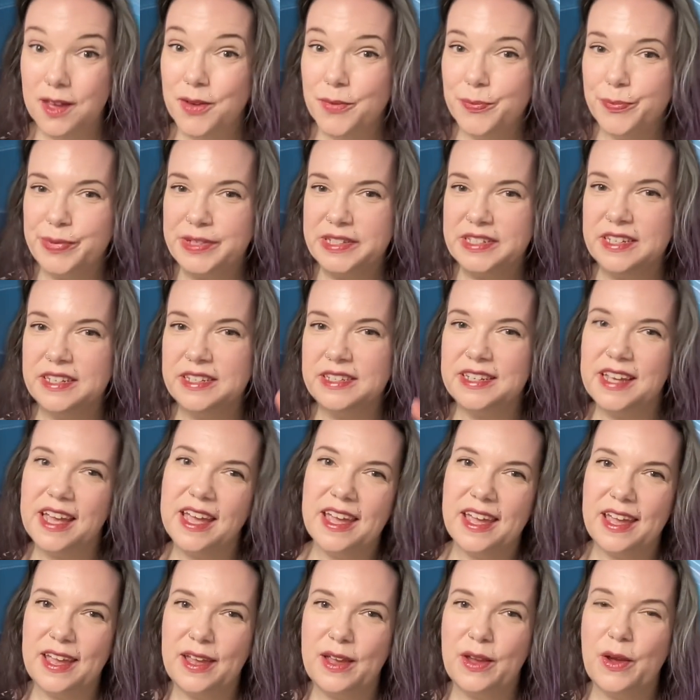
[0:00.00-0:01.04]
But
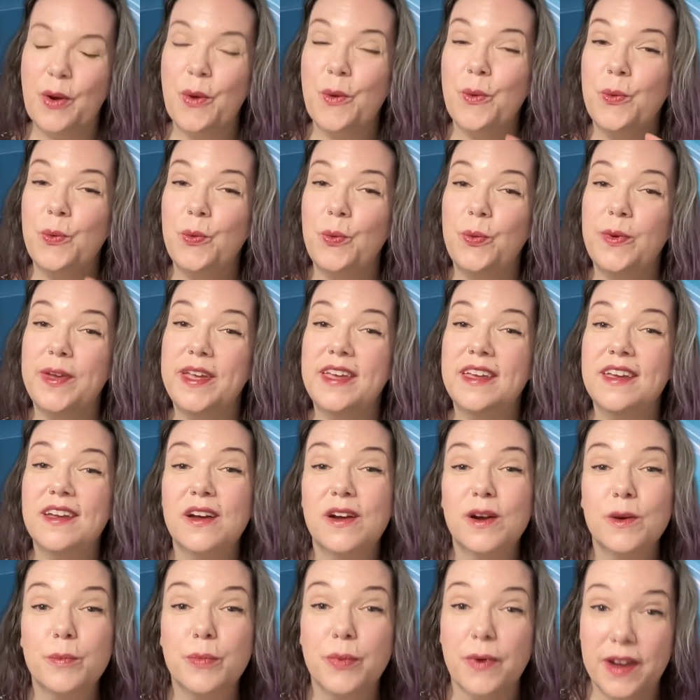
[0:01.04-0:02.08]
today, we
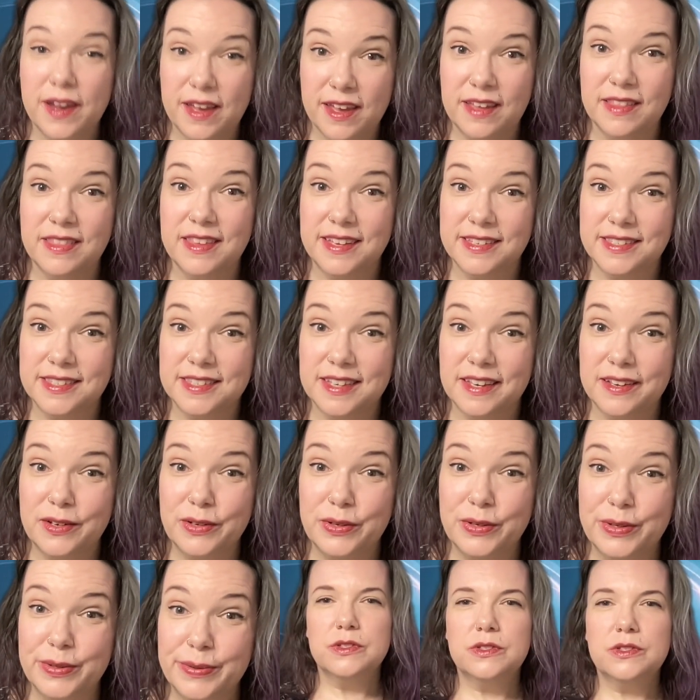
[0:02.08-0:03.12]
are breaking that
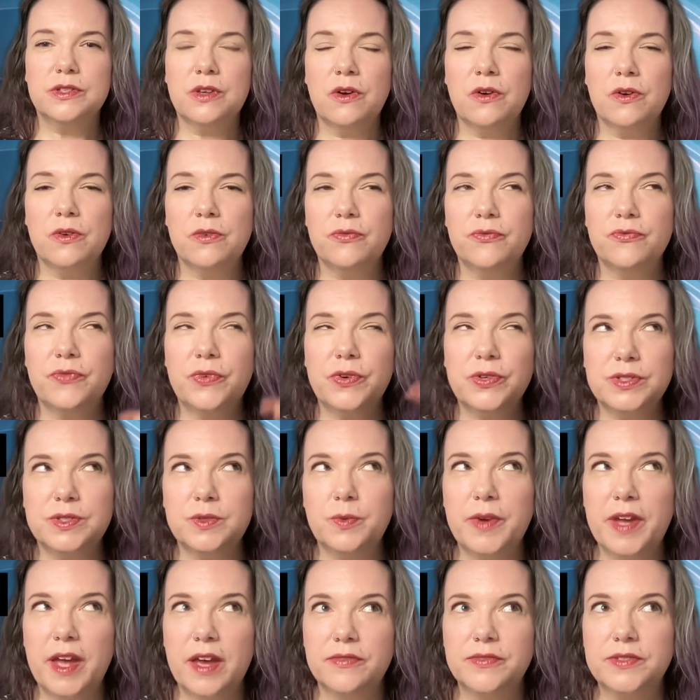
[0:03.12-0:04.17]
cycle. So
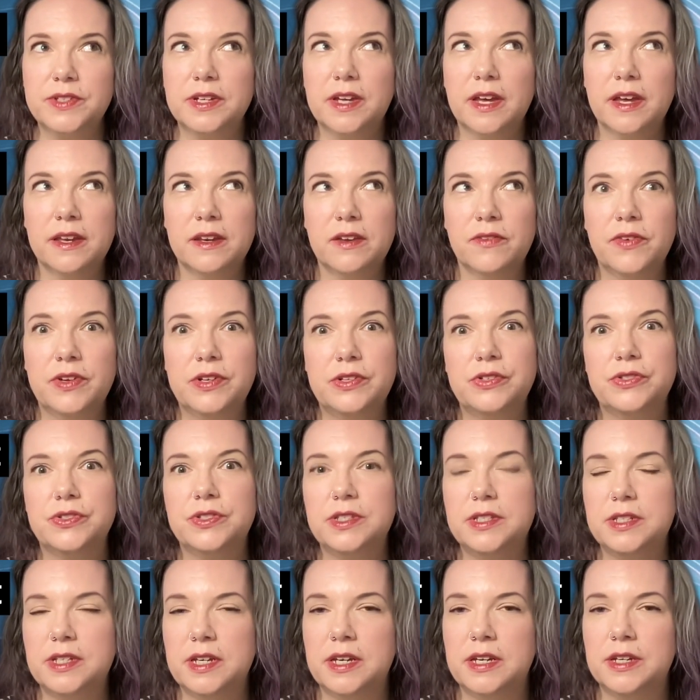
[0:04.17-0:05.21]
first we have to kind of
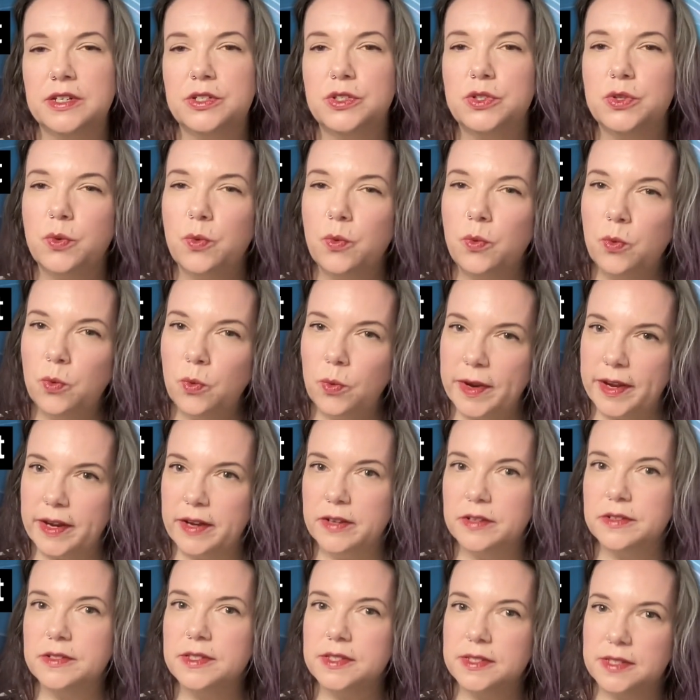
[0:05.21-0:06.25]
understand
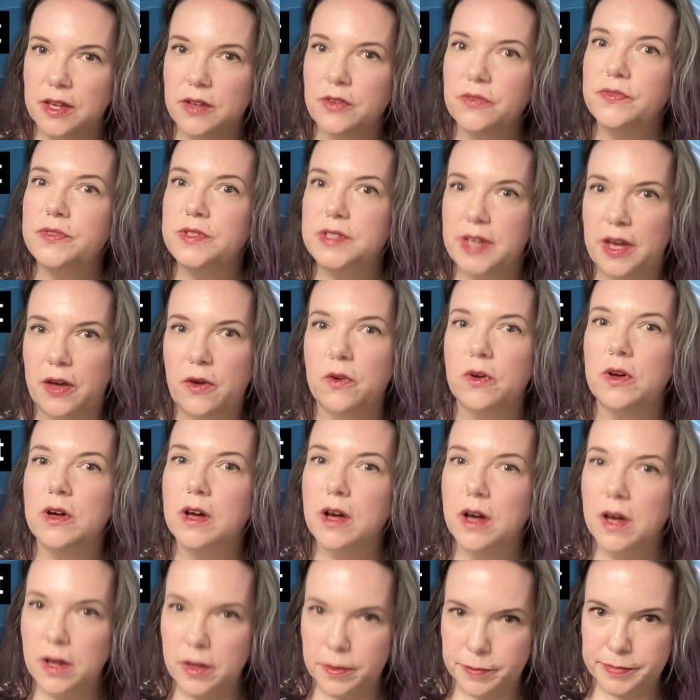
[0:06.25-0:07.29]
where self-doubt
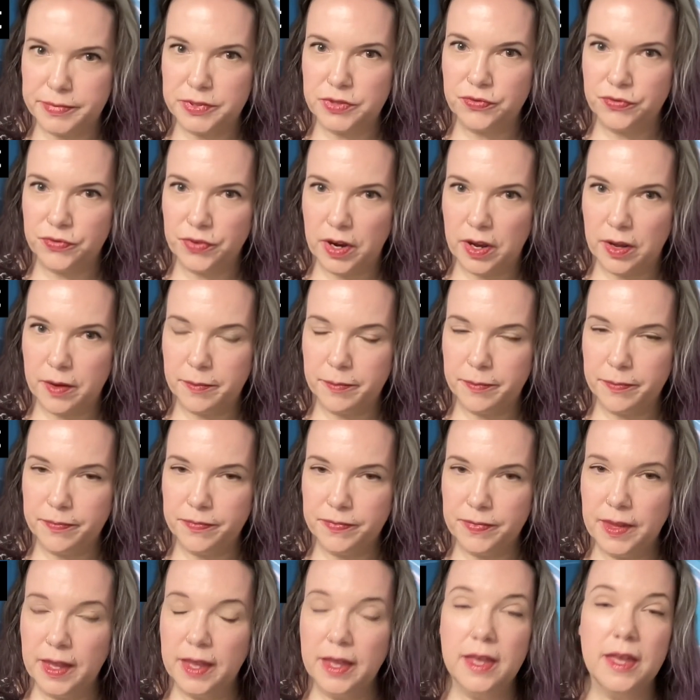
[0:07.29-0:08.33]
comes from.
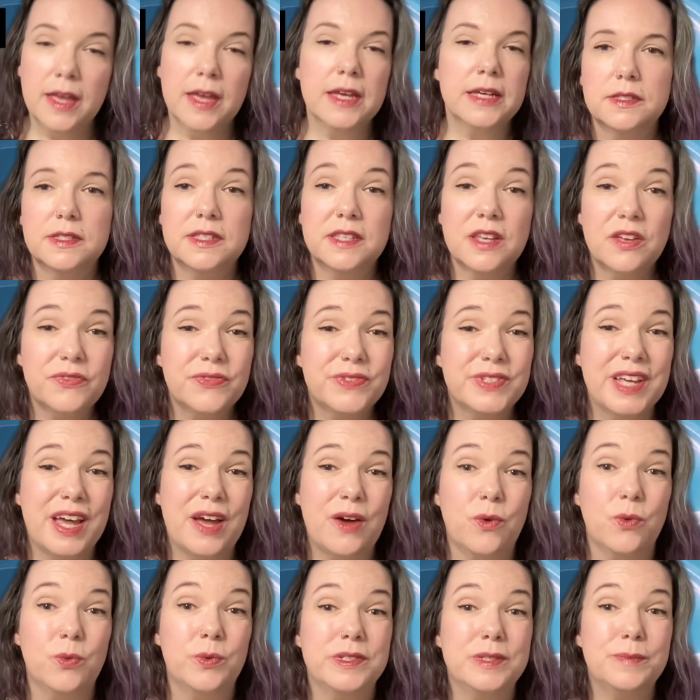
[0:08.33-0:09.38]

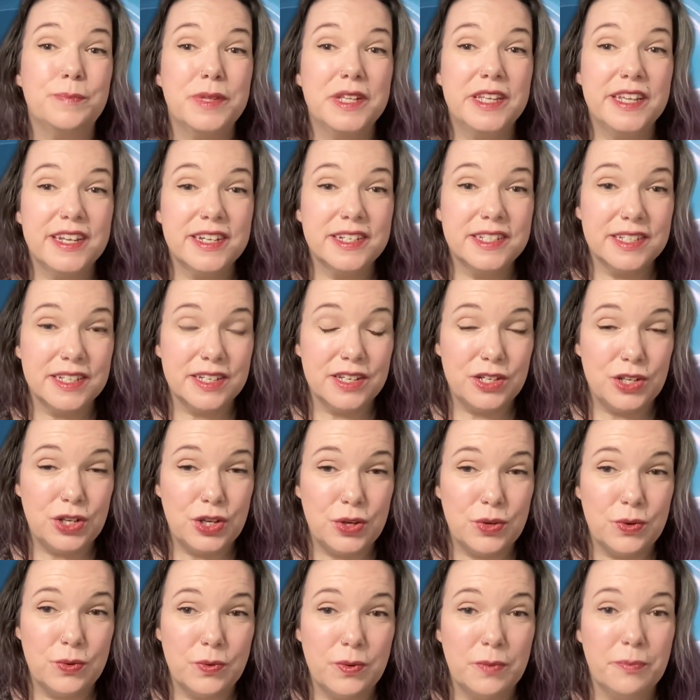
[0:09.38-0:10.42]
Self-doubt was planted in
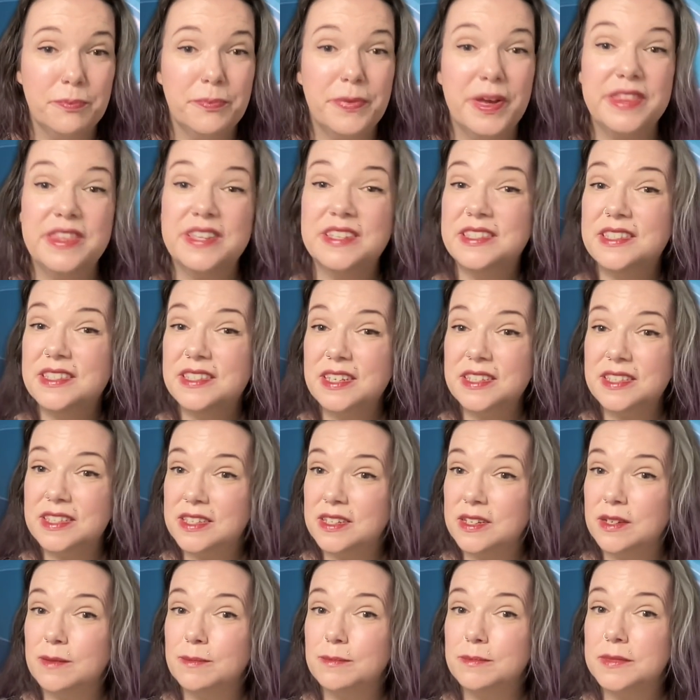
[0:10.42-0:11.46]
you by the
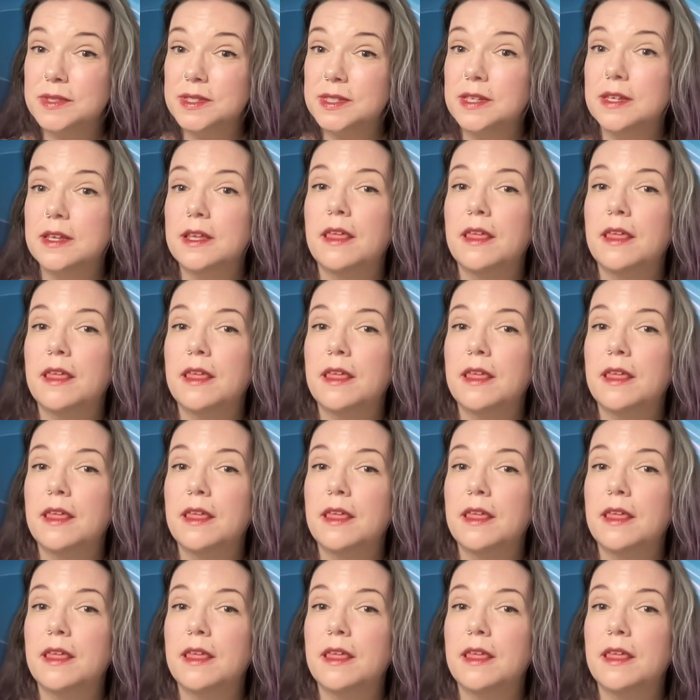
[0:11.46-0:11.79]
systems